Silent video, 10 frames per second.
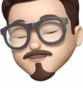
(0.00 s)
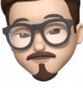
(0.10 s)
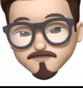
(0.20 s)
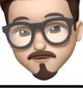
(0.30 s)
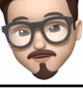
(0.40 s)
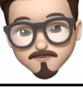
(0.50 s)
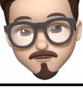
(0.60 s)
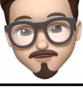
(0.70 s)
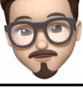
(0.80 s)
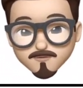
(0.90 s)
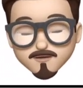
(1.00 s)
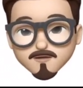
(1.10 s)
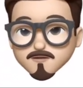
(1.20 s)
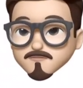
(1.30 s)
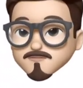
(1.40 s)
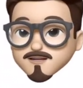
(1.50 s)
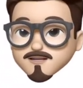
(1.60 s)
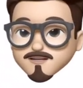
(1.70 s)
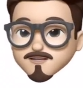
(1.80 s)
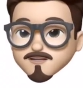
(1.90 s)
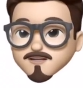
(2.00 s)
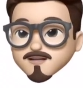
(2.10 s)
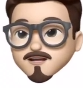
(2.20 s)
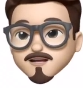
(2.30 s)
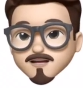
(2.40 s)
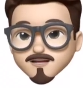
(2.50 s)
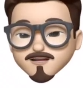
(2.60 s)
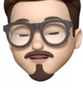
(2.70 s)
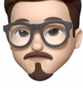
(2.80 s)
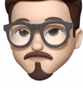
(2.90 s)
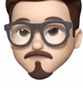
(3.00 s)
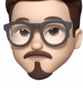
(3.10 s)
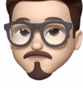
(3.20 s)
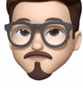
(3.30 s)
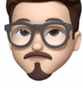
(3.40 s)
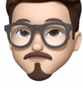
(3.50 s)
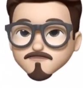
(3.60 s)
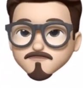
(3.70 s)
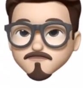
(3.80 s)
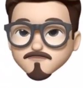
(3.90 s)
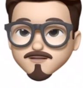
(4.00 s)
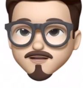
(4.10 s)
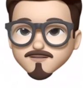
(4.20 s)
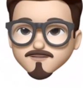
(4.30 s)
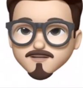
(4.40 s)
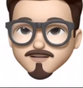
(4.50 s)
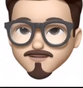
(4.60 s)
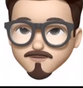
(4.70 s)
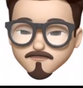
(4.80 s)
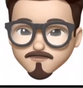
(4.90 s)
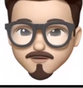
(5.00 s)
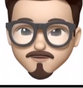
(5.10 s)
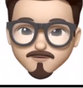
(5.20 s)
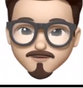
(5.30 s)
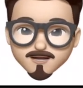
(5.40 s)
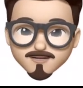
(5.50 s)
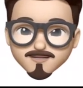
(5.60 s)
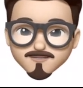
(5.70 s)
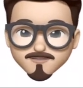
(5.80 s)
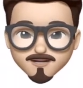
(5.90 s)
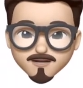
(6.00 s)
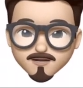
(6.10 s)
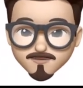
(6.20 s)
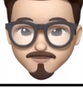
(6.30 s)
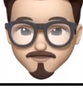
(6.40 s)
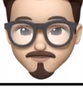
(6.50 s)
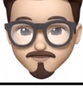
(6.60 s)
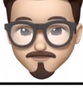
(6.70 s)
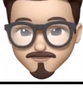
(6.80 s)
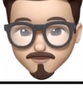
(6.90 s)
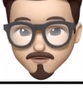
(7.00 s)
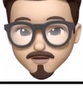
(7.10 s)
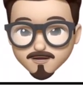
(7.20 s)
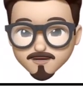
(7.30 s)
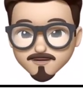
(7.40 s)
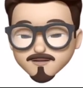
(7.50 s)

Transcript: So for this particular figurine, it doesn't really show the lightning scar on his forehead.